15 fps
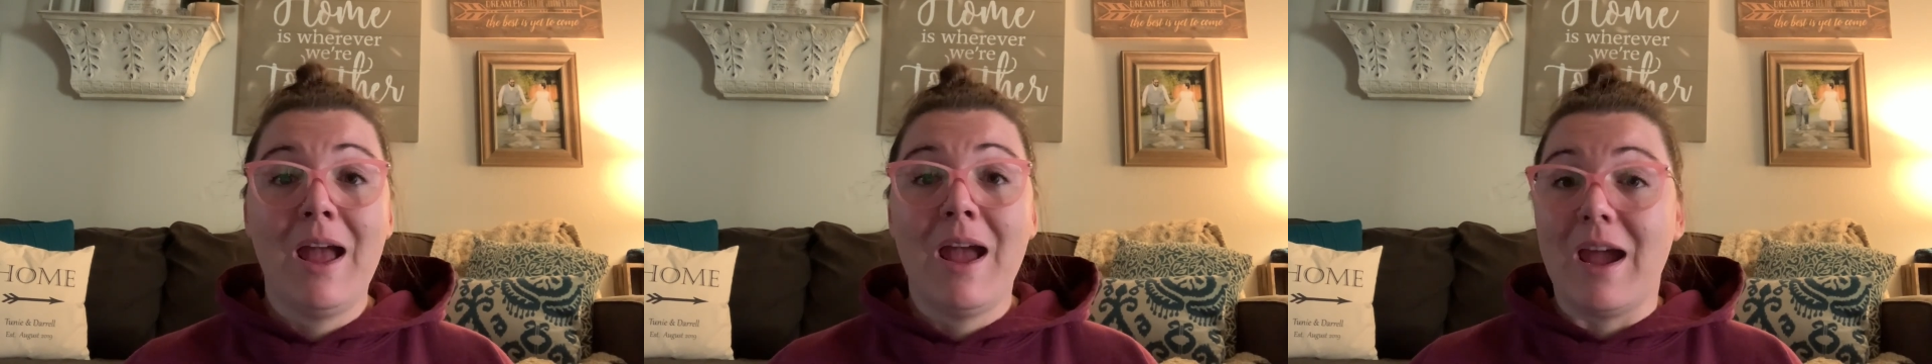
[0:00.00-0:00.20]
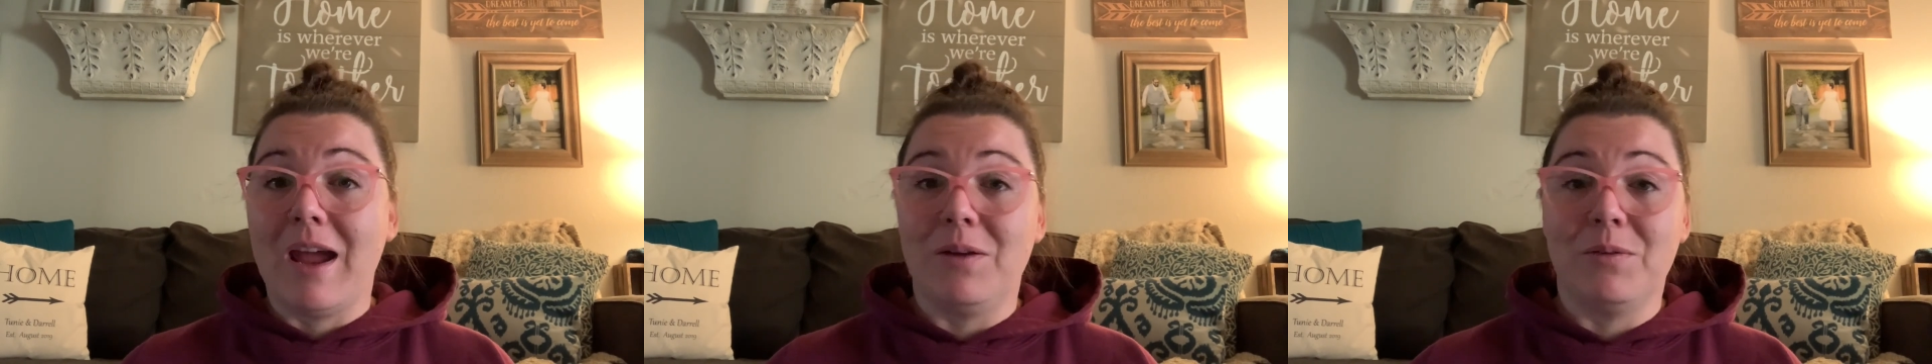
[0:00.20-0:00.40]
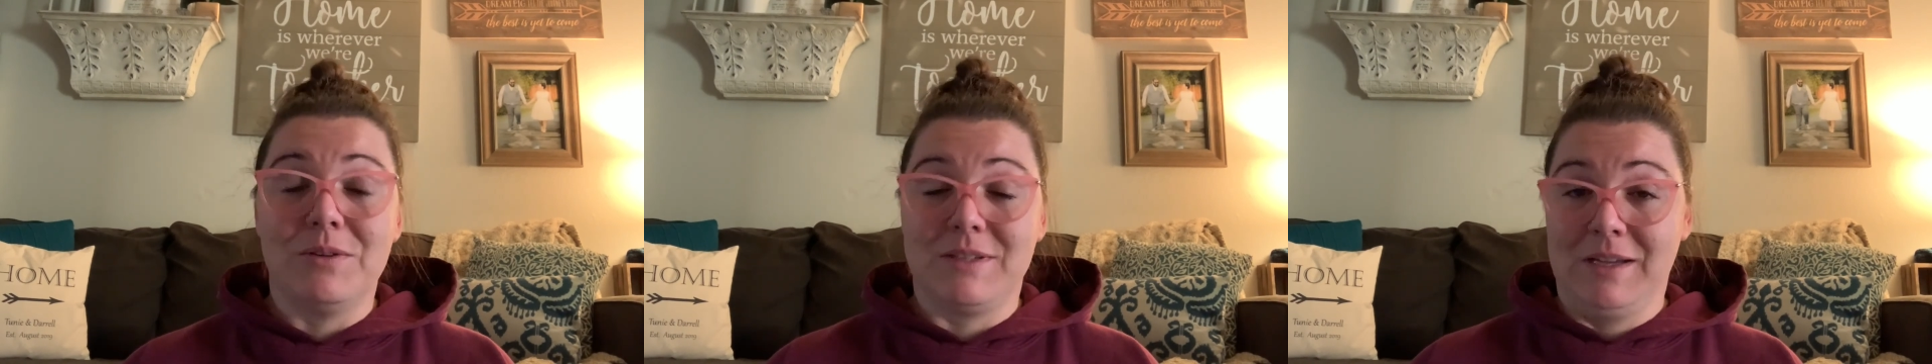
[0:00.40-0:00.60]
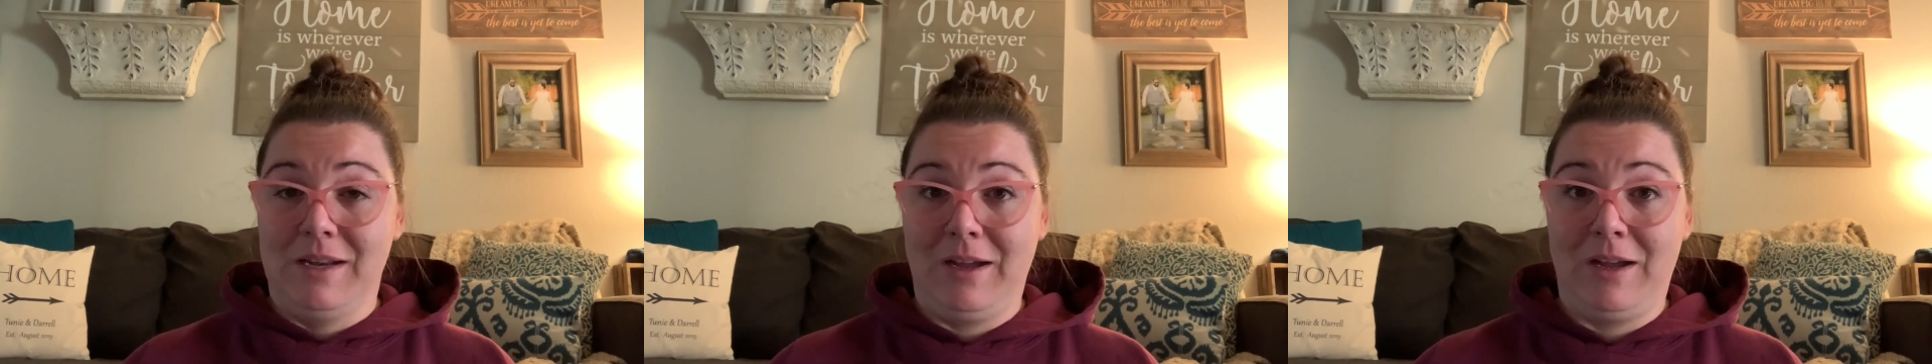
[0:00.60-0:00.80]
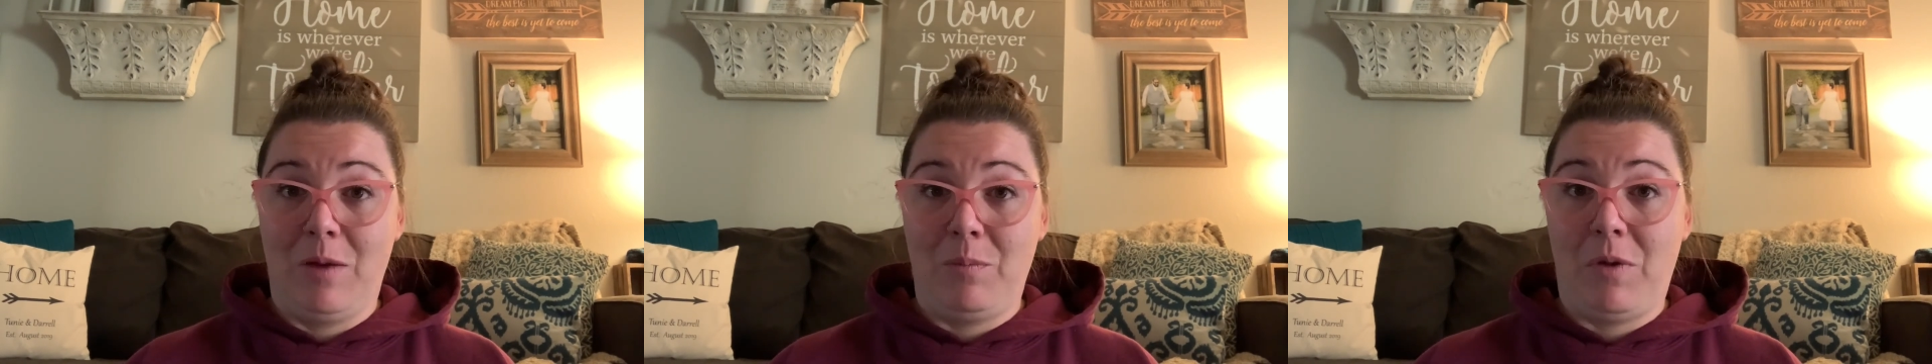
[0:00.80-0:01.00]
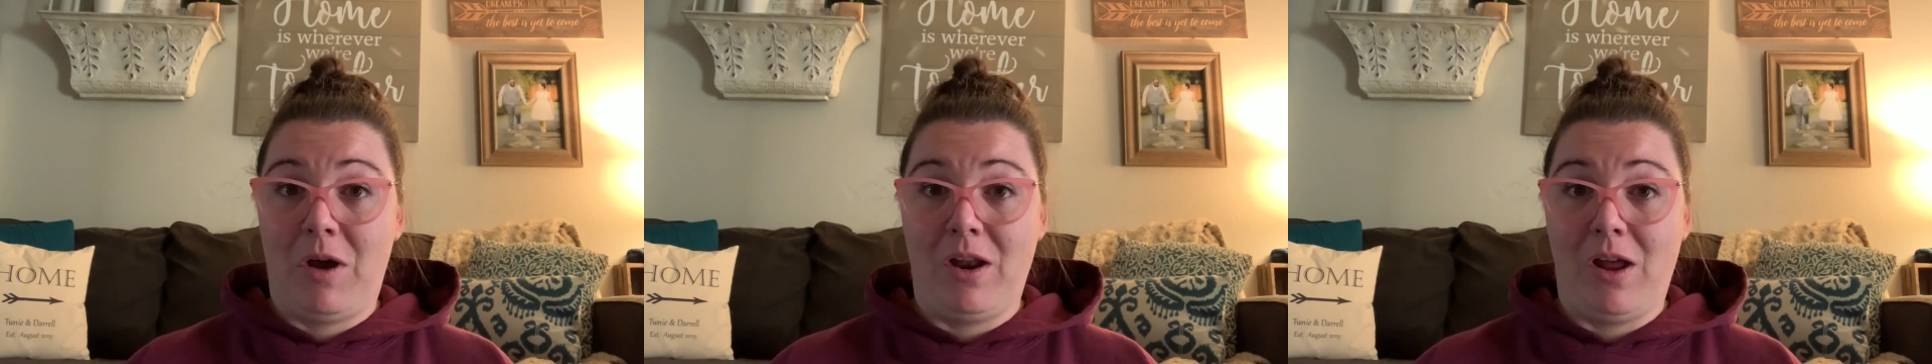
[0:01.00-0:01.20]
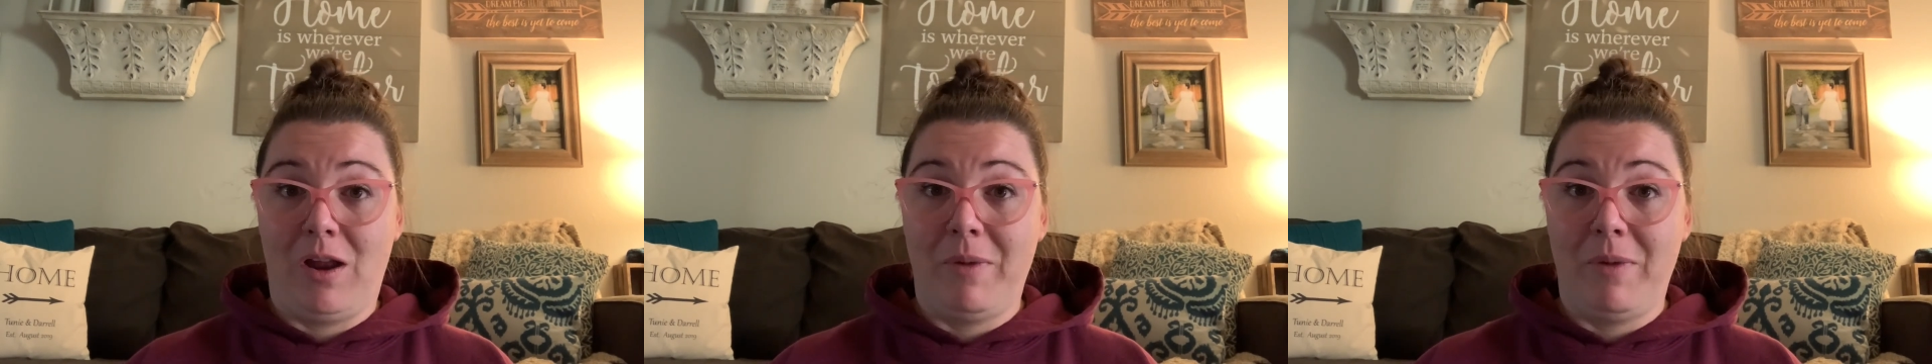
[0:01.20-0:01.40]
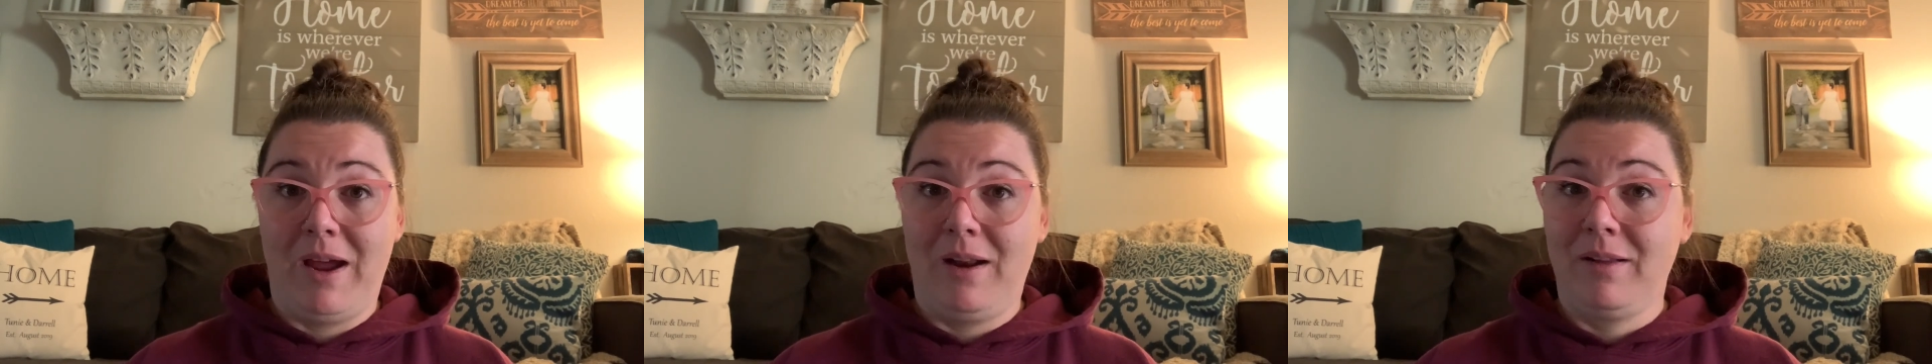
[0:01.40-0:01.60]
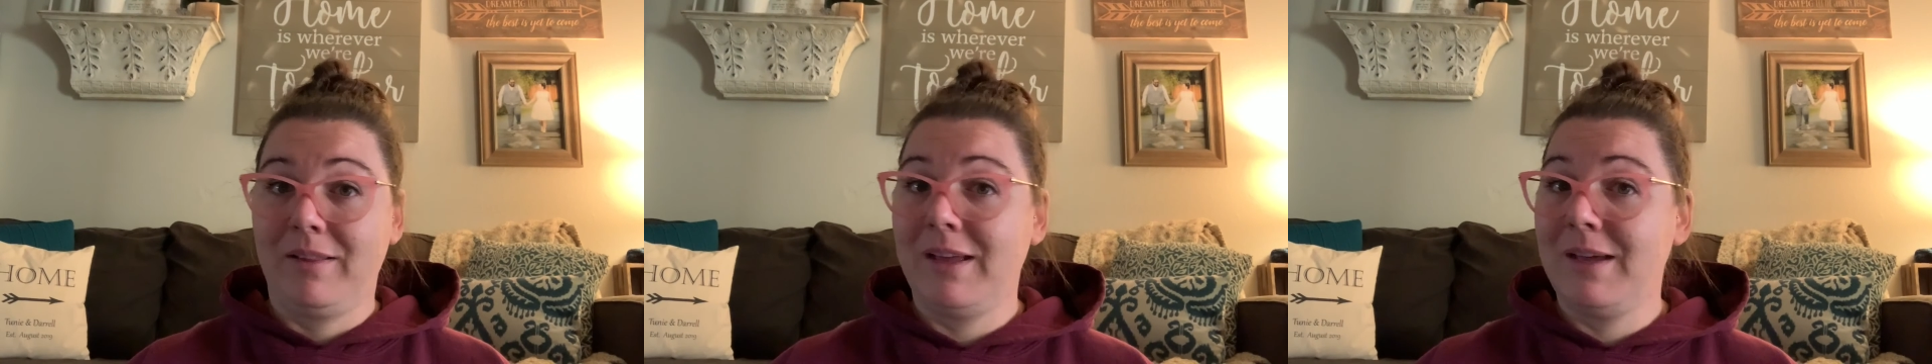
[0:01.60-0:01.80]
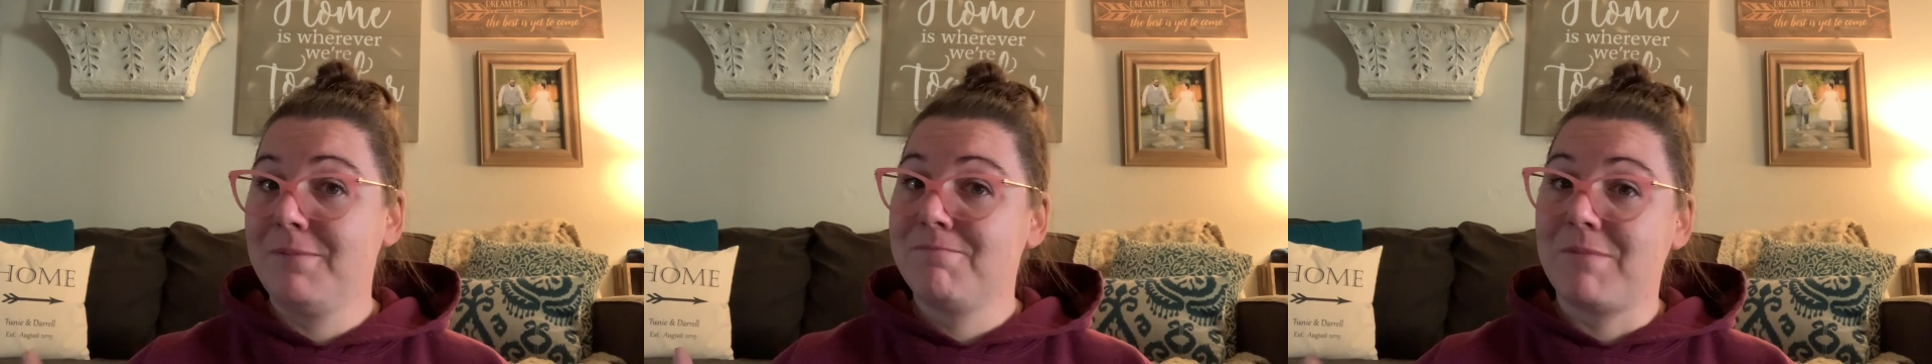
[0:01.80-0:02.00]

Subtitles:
and it was going to come on automatically